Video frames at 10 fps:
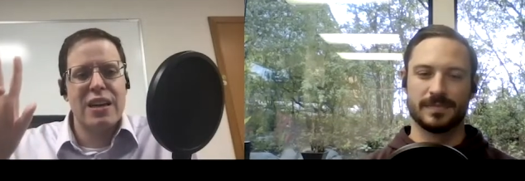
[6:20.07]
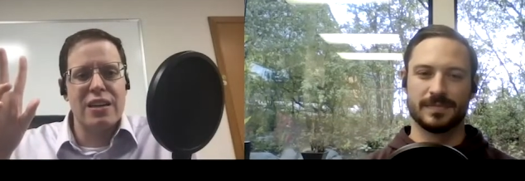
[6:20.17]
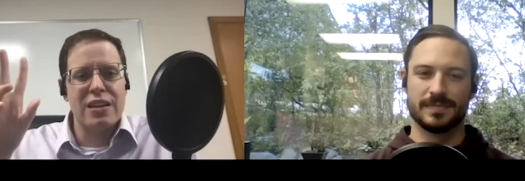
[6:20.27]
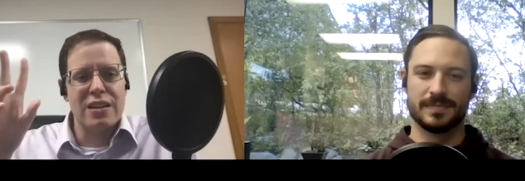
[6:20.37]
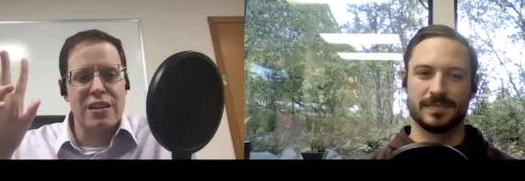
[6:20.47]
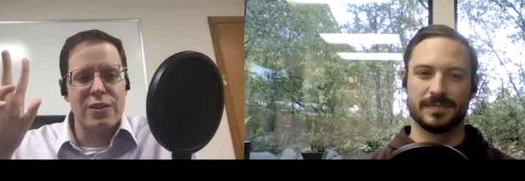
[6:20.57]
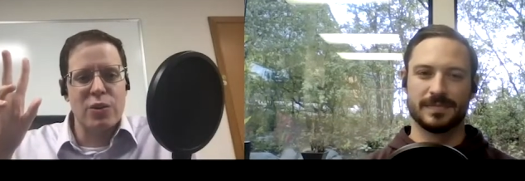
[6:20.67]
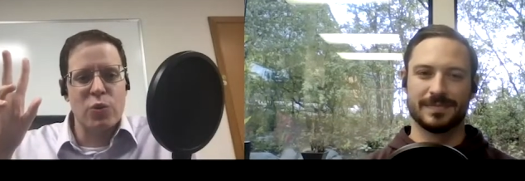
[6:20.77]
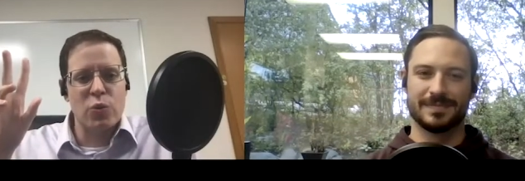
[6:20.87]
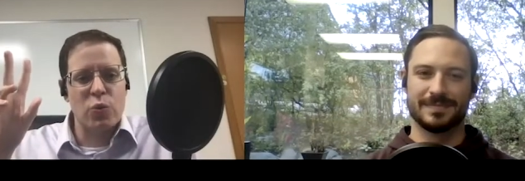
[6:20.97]
Speaker 1: uh,
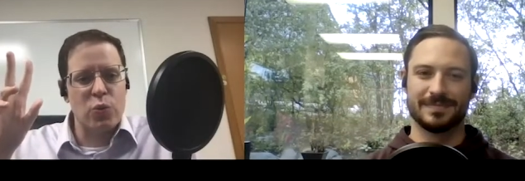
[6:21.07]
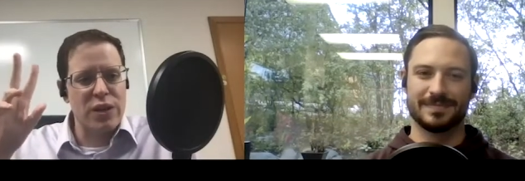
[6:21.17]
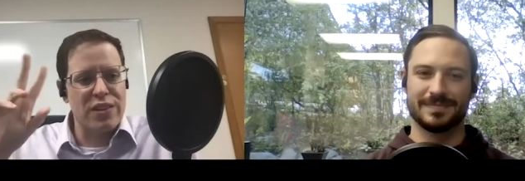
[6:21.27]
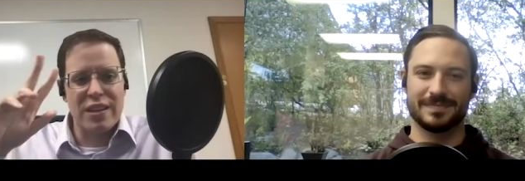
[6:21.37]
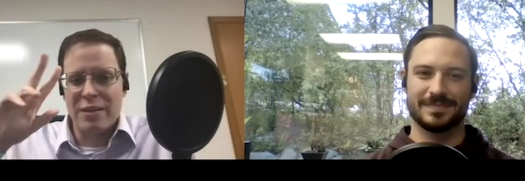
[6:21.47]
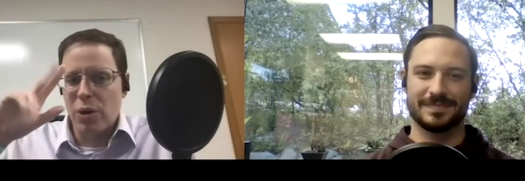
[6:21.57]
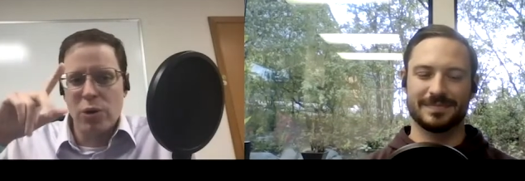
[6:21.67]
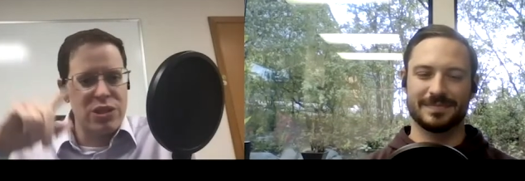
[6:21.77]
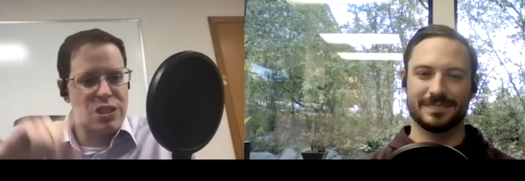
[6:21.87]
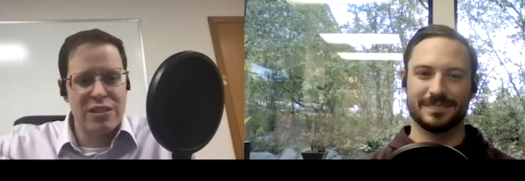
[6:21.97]
with
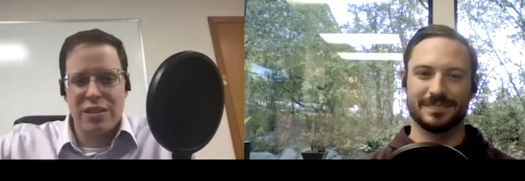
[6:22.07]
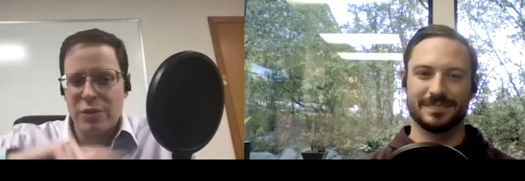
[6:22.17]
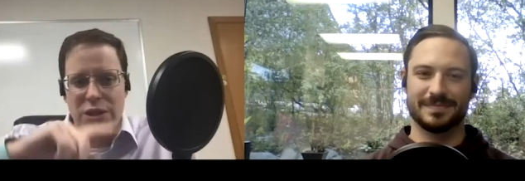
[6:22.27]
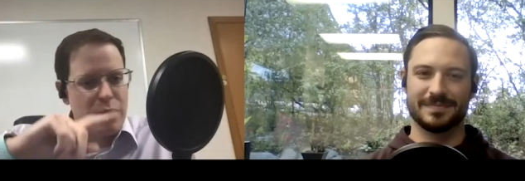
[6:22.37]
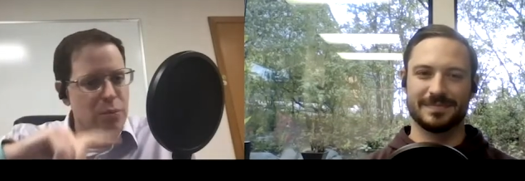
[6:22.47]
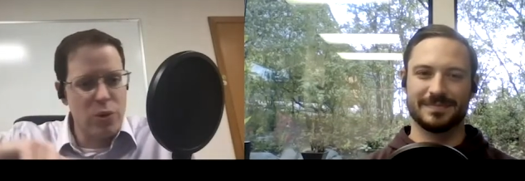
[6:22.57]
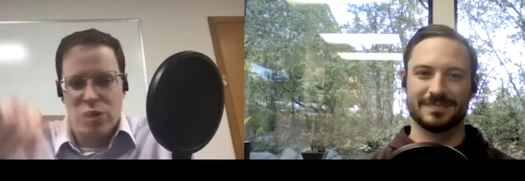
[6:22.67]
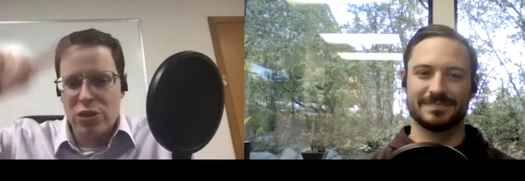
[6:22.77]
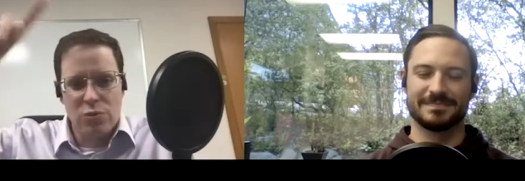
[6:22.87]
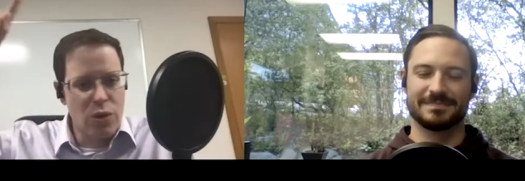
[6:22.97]
emotion, with an
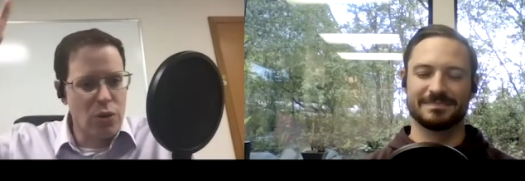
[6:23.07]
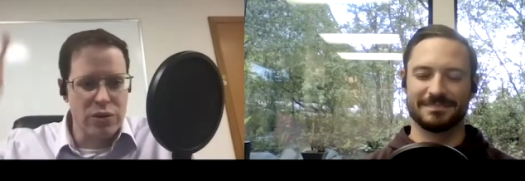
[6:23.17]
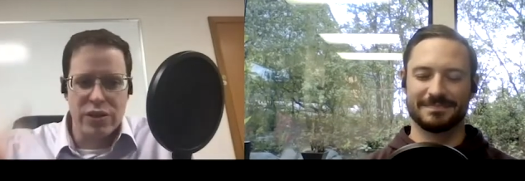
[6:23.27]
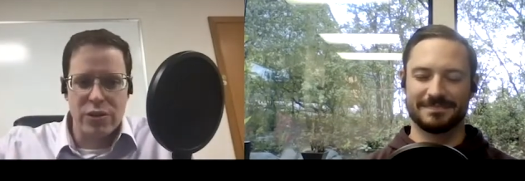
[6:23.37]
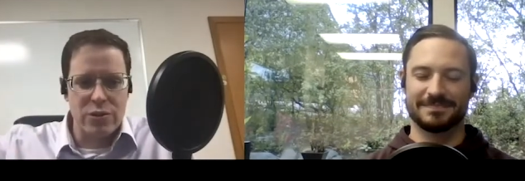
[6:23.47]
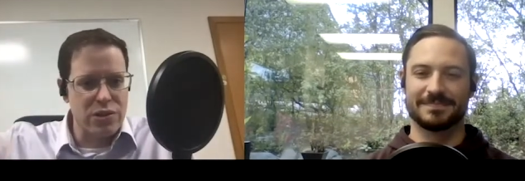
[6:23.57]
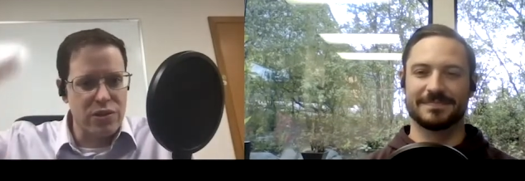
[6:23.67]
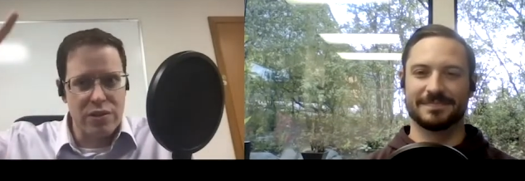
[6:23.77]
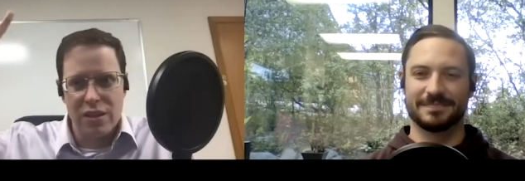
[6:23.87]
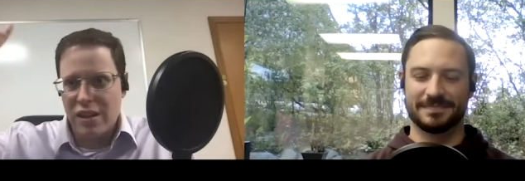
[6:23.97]
emotional roller
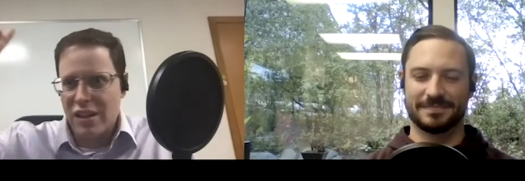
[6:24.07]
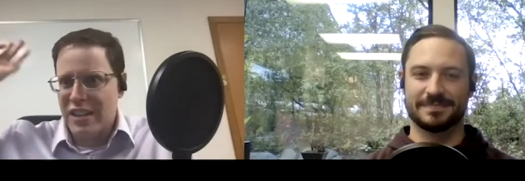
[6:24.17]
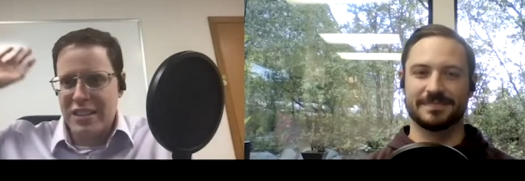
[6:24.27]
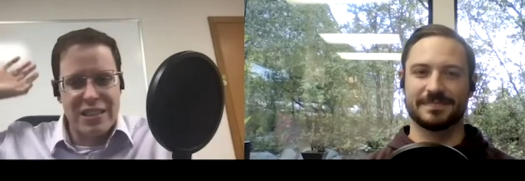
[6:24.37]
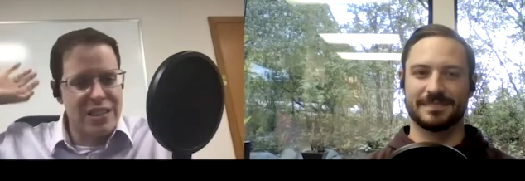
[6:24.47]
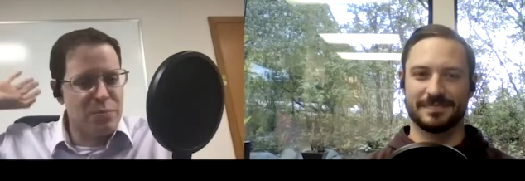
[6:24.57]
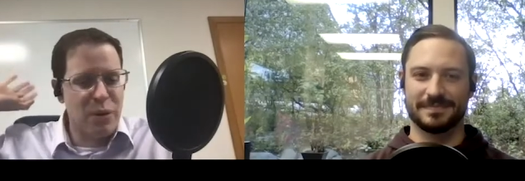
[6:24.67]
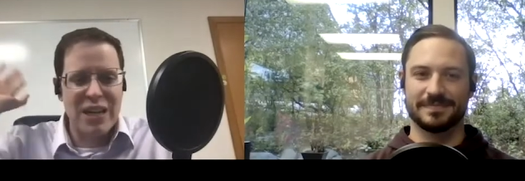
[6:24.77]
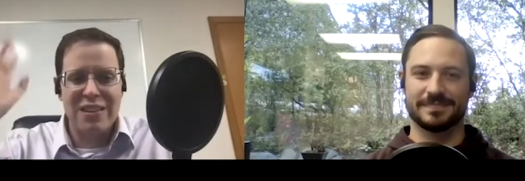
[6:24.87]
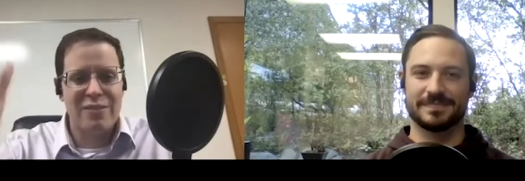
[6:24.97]
coaster,
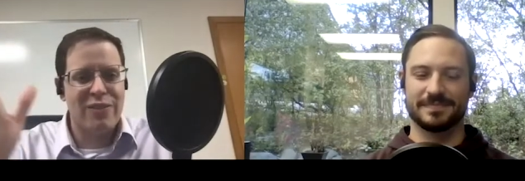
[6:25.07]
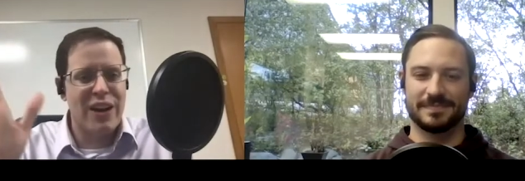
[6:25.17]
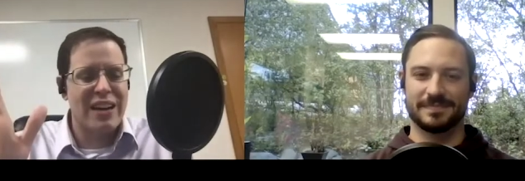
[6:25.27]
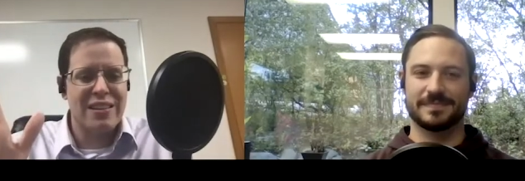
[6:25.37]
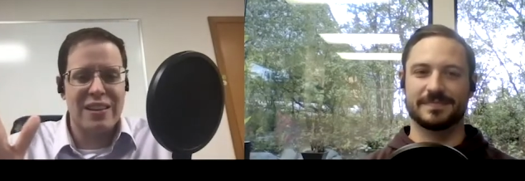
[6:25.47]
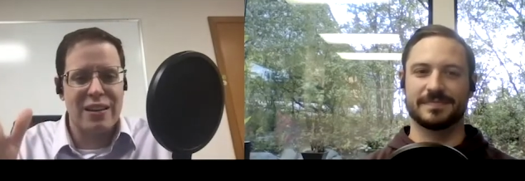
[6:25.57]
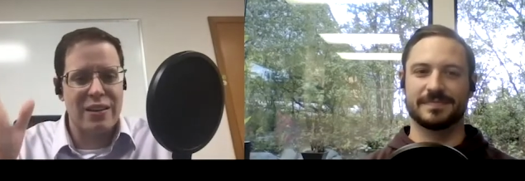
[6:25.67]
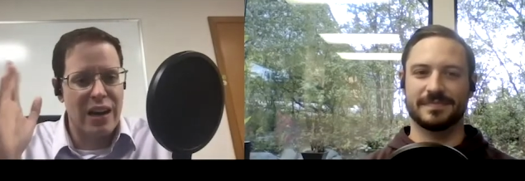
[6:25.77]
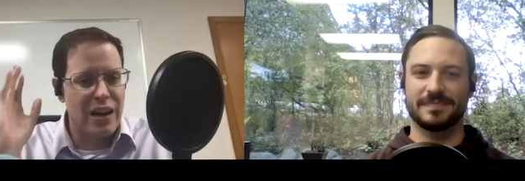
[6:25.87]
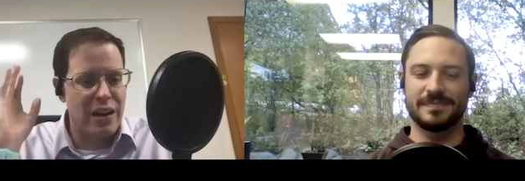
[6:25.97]
despite the fact that,
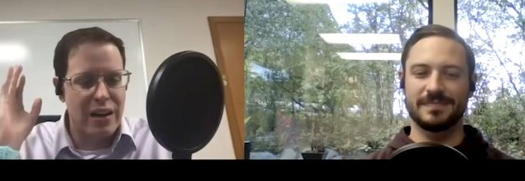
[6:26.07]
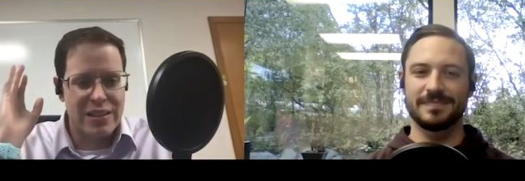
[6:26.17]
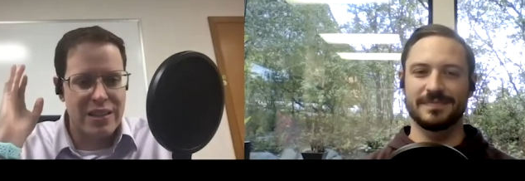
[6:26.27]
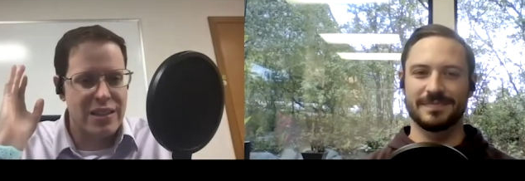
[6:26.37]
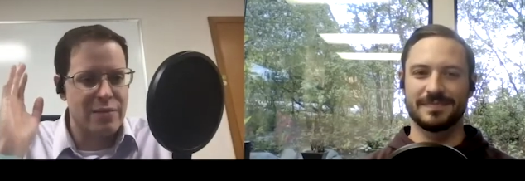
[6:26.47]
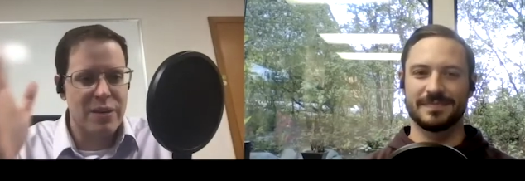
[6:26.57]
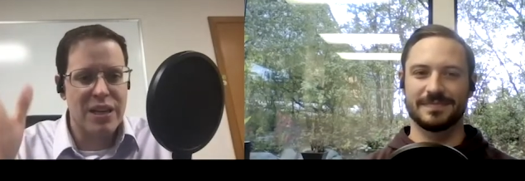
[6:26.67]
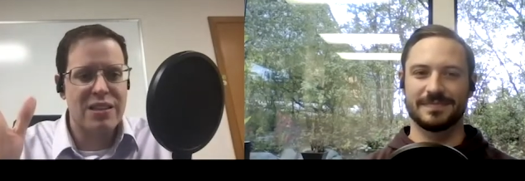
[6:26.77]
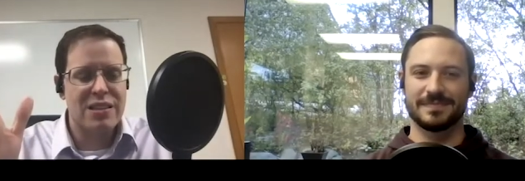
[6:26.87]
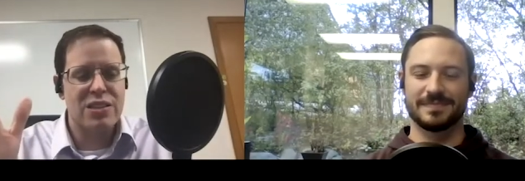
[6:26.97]
uh, as I said, I've been
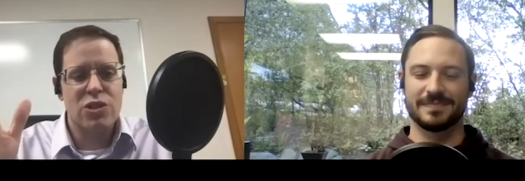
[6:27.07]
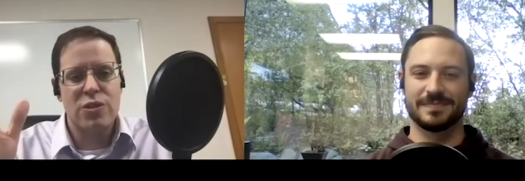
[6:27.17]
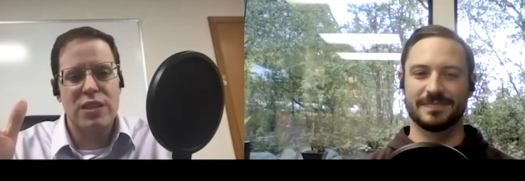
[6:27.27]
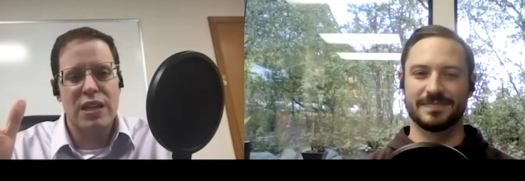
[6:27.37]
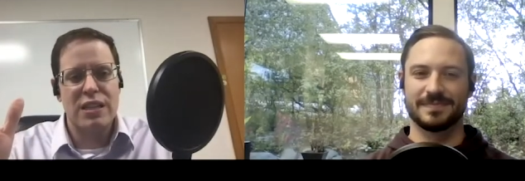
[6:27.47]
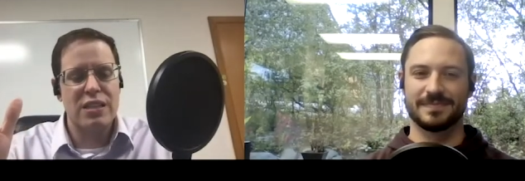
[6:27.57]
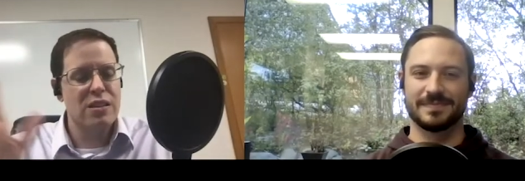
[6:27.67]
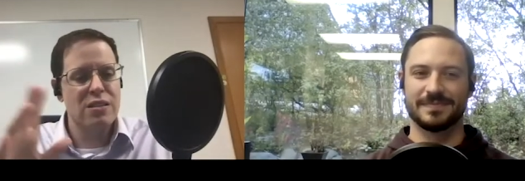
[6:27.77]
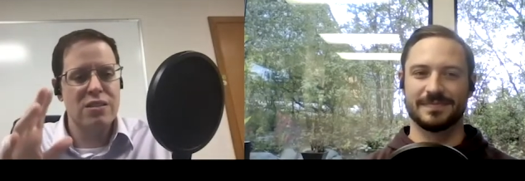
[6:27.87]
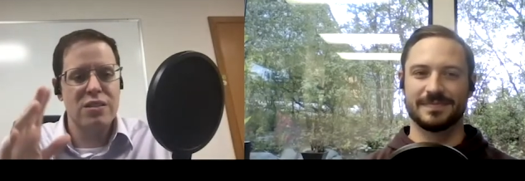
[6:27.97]
in this industry nine
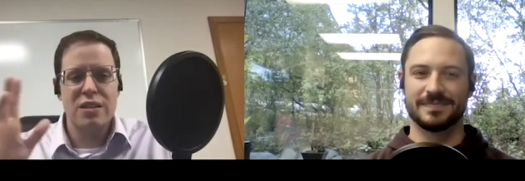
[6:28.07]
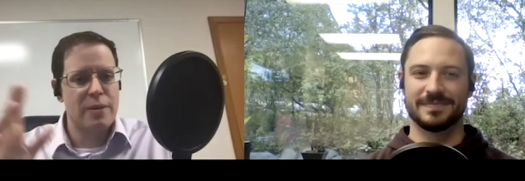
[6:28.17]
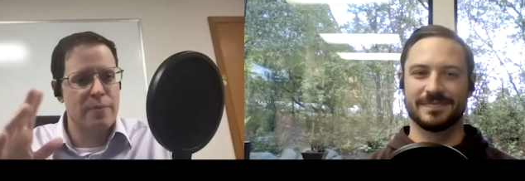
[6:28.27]
years.